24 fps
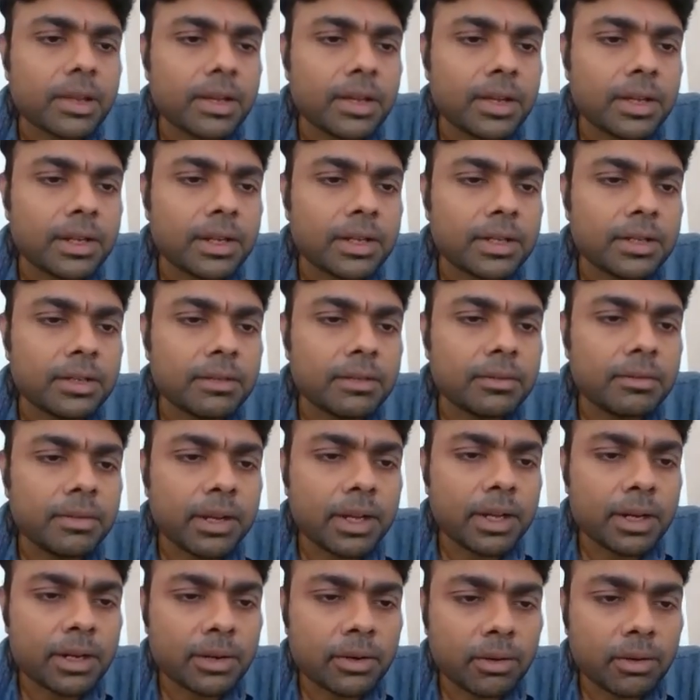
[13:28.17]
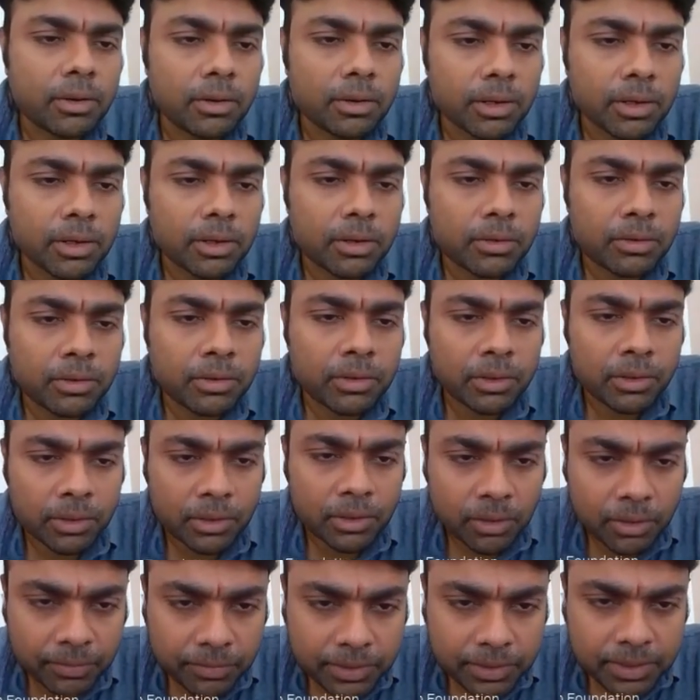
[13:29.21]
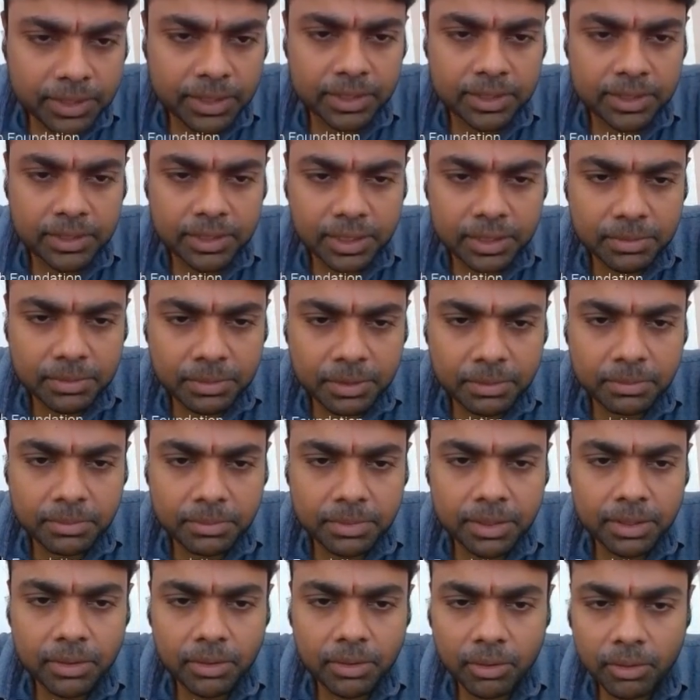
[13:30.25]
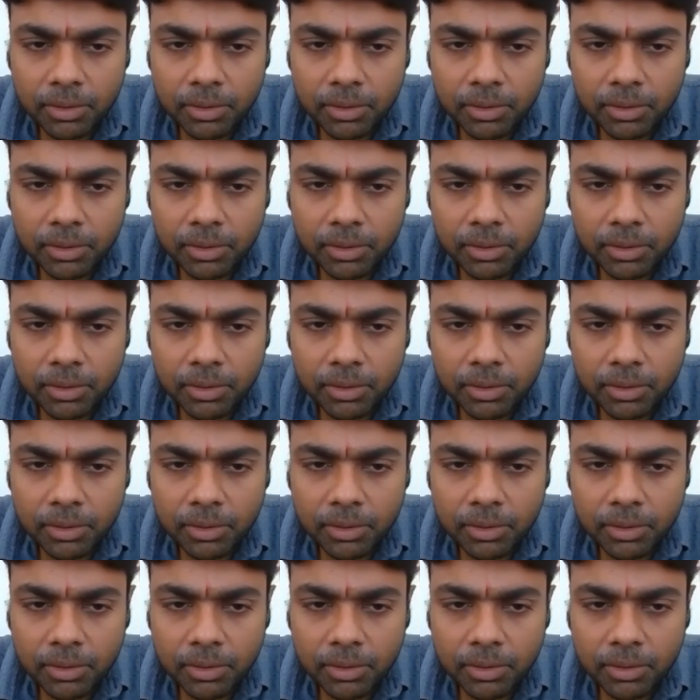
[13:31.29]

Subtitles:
And where an order of confiscation has been made,